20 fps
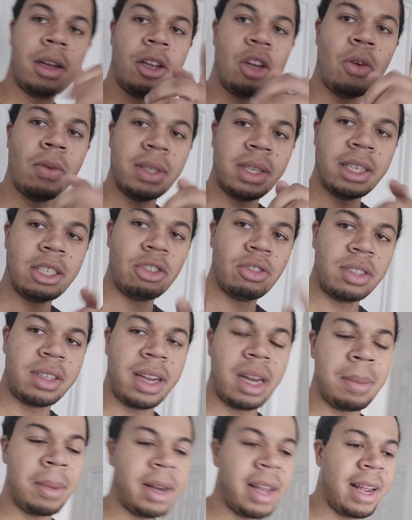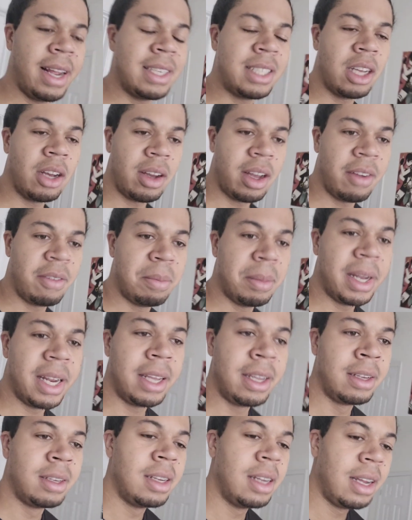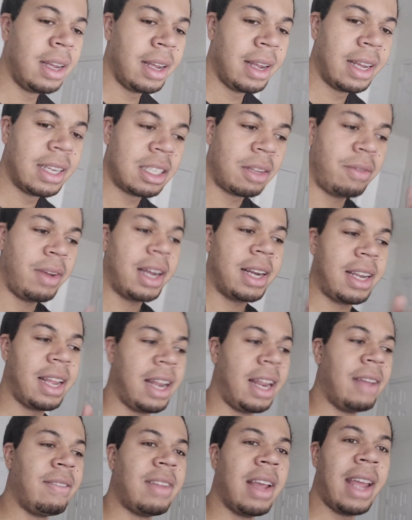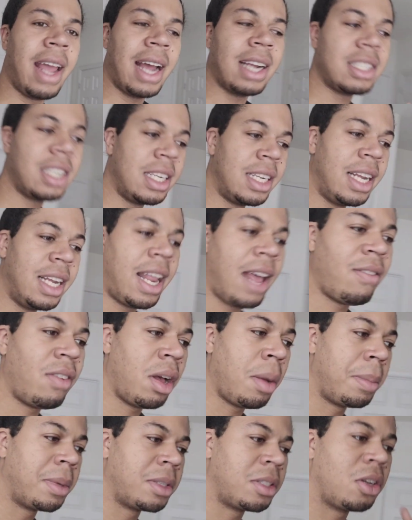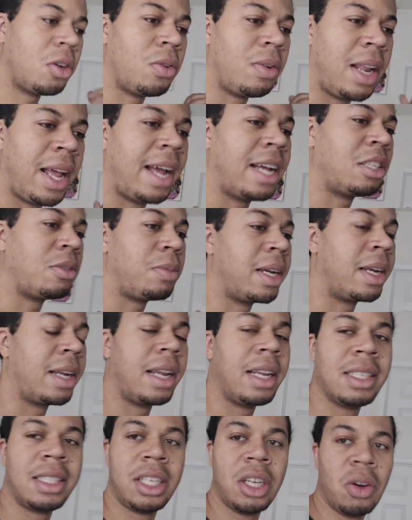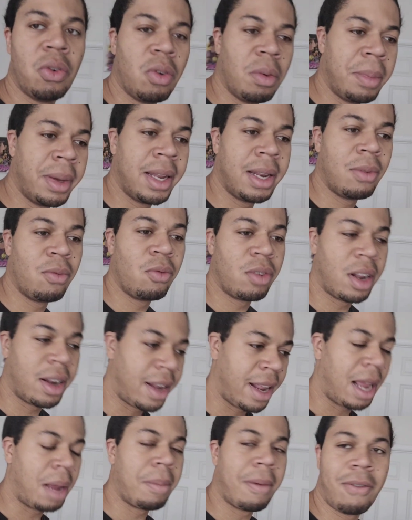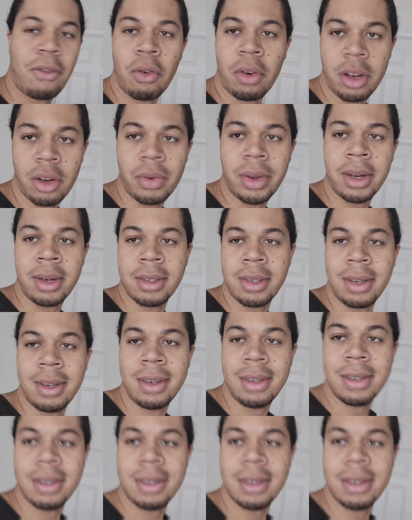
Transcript: What was interesting about the SLF mini is the fact that if they actually did have an episode last week, it still would have been the day before New Year's.